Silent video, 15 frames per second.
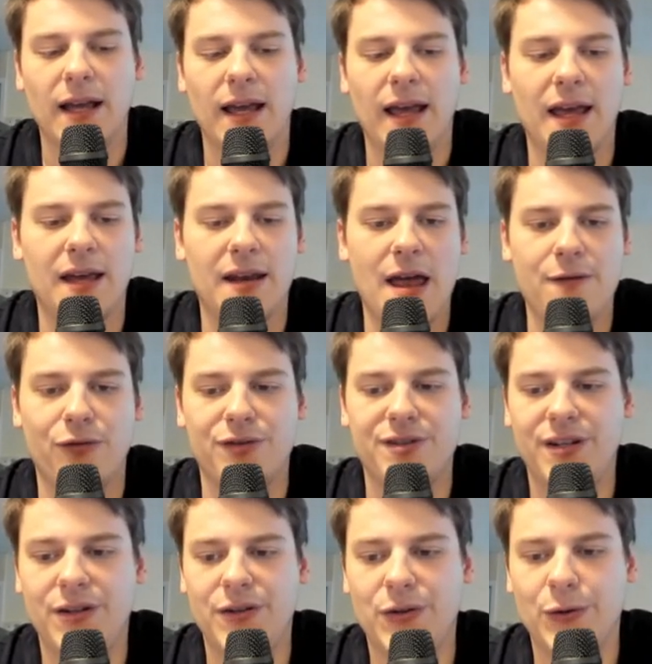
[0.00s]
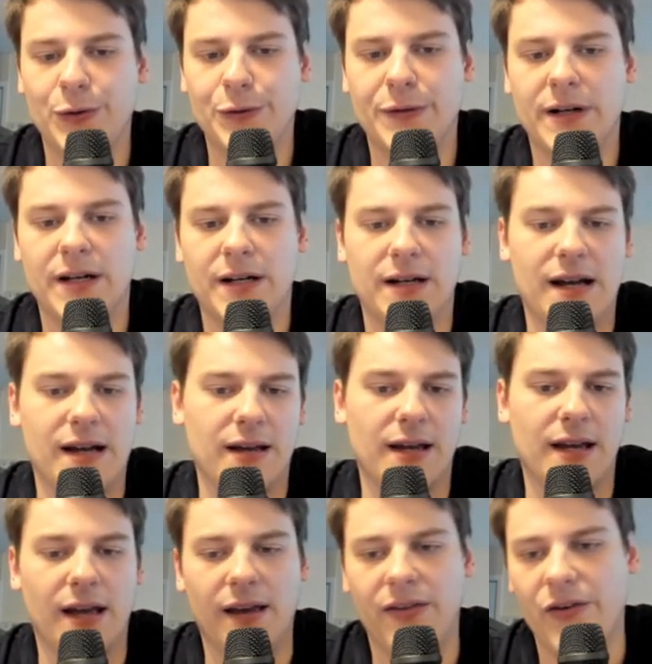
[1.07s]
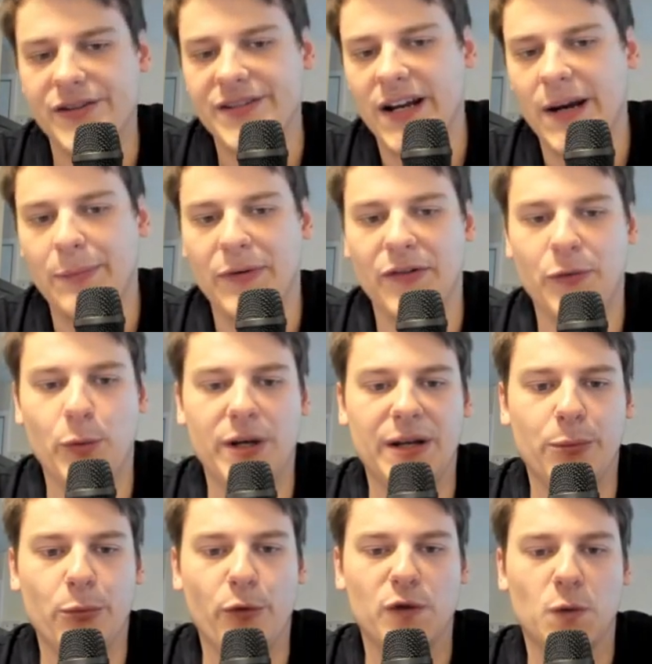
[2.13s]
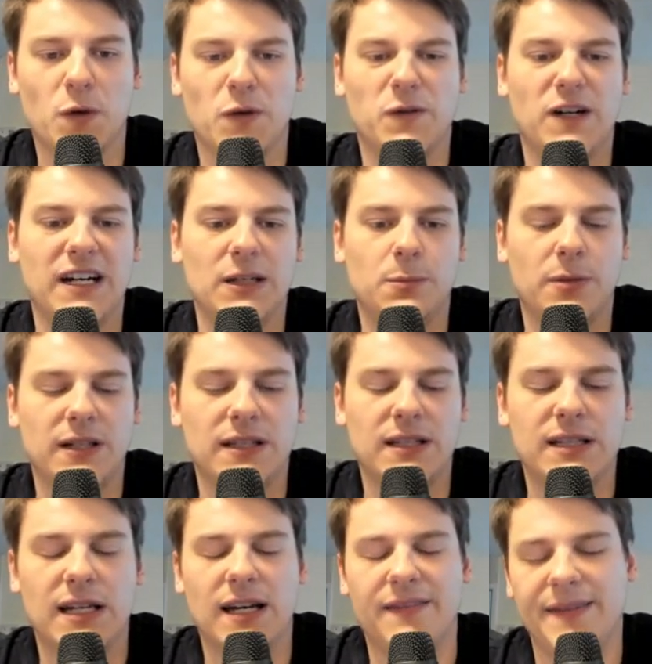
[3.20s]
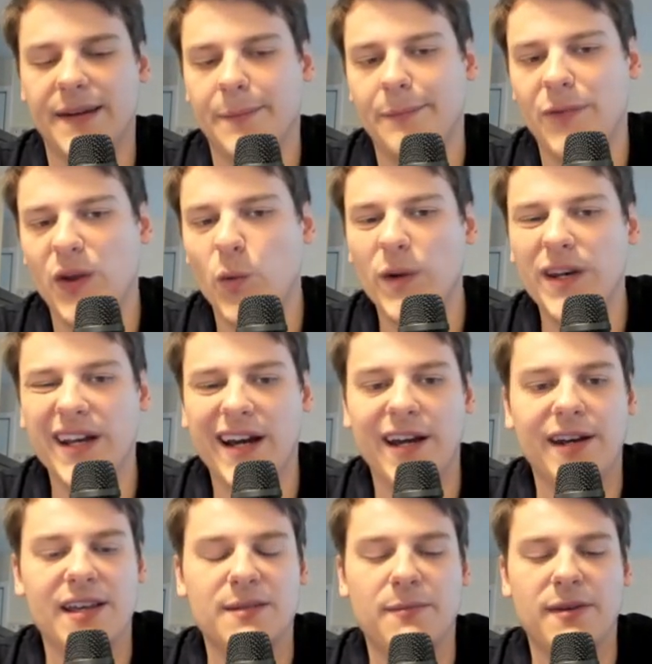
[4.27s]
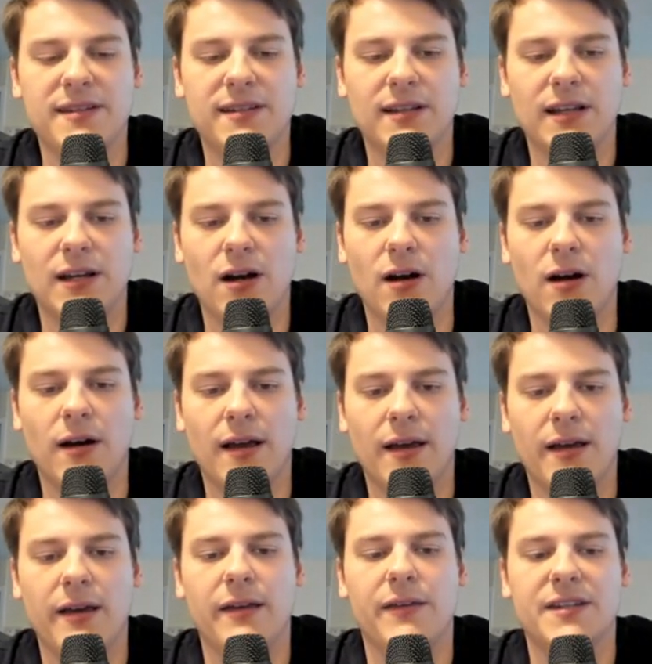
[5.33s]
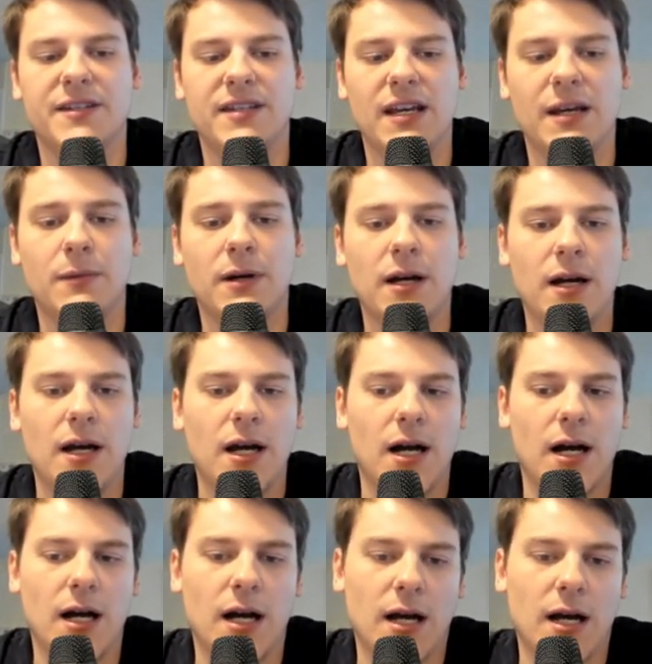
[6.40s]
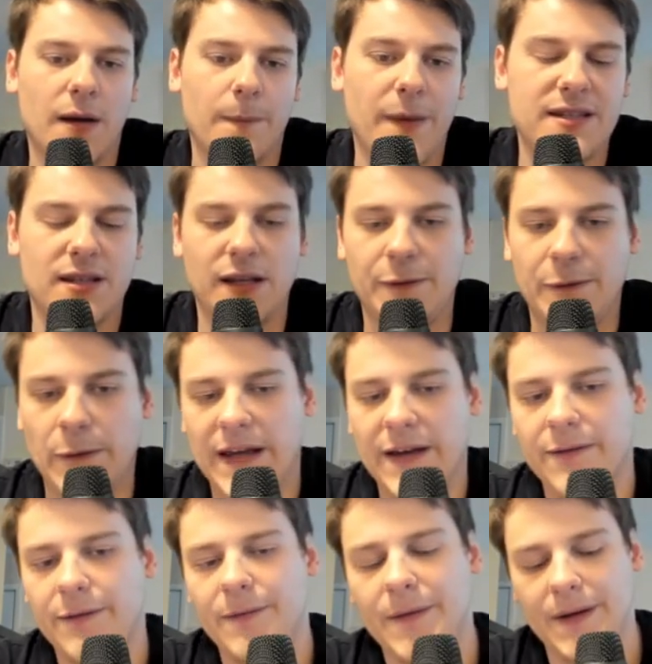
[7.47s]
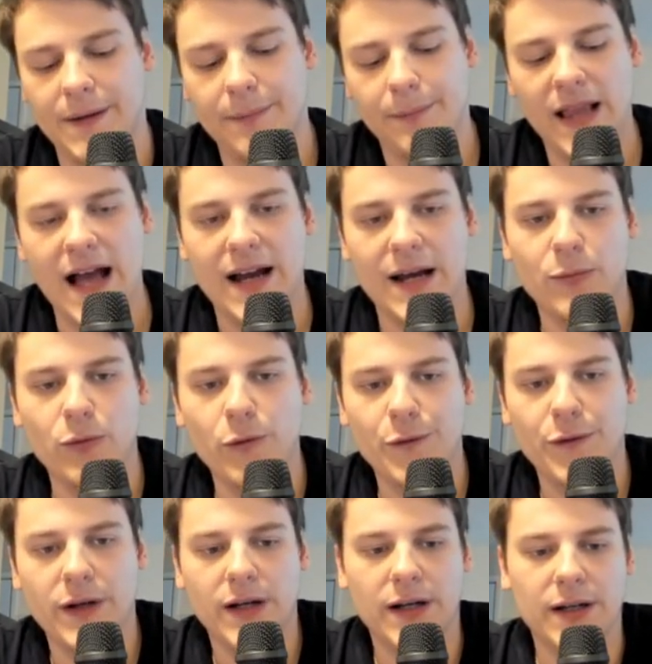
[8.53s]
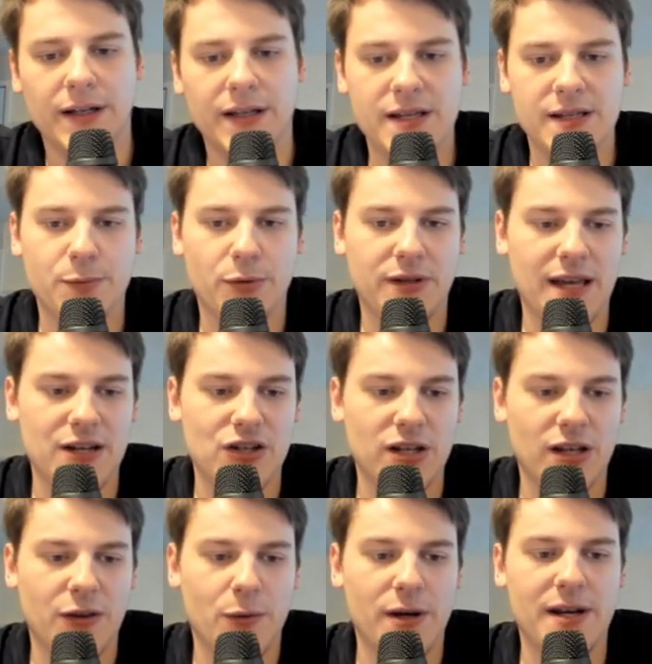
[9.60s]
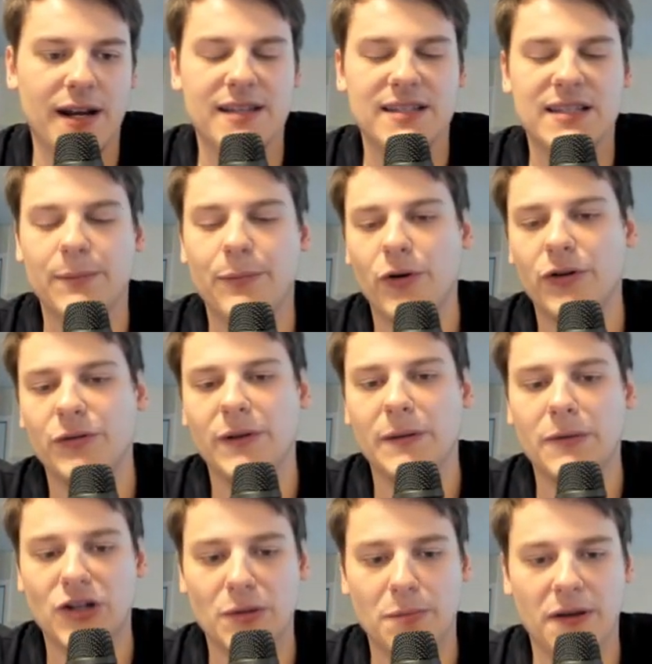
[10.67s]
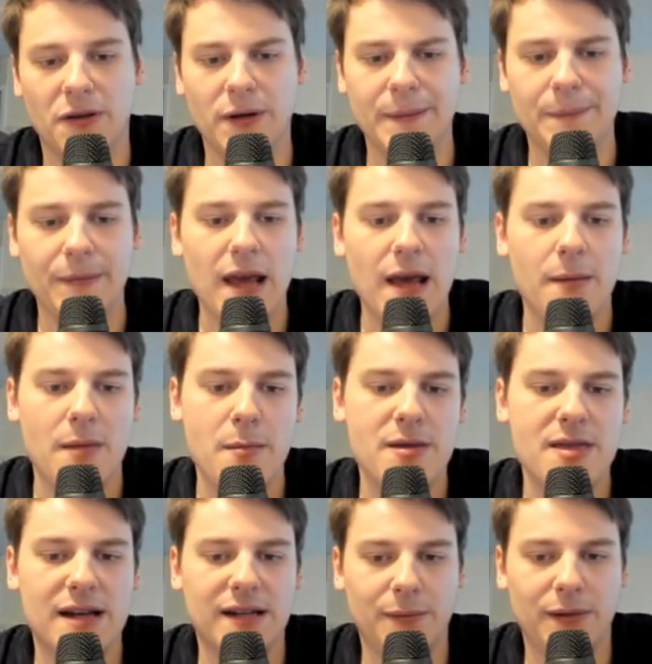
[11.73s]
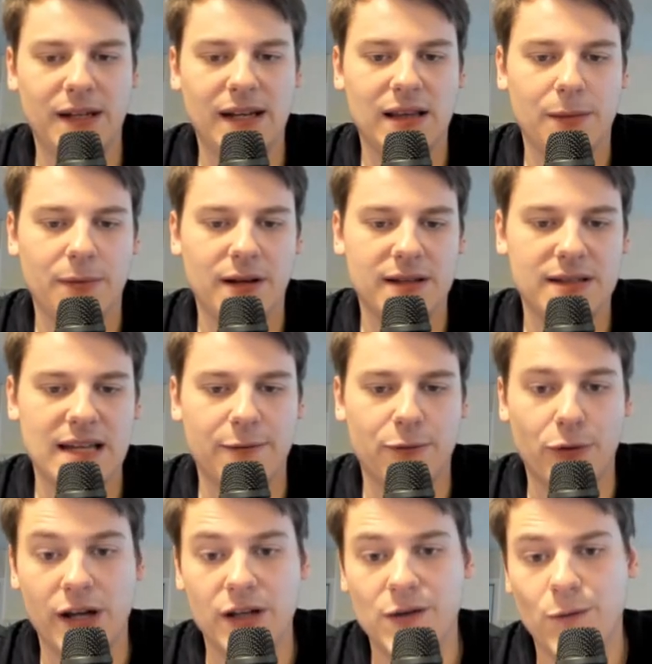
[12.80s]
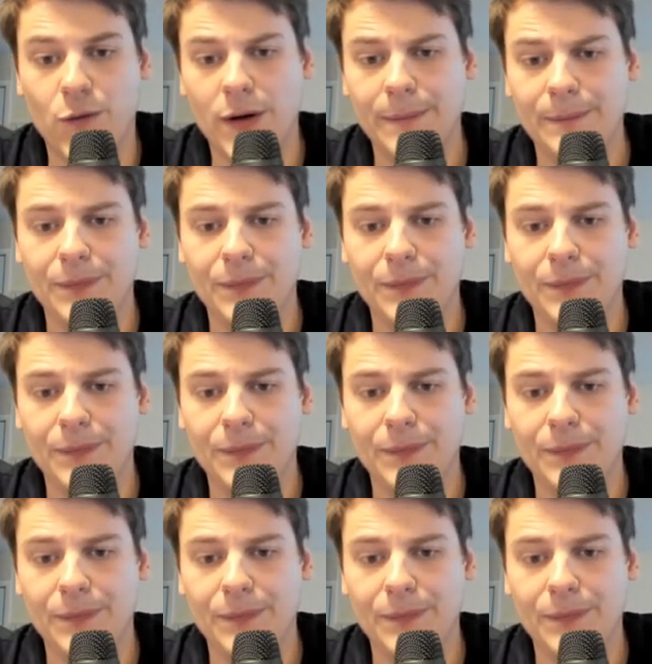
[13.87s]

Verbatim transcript: and after c2, uh, there's a couple of winning moves for white, but uh, the the winning idea is basically uh, the same. Uh, basically, if you give uh, black a move, uh, he's potentially threatening at some point to play bishop e3. Maybe not immediately because I have rook h4.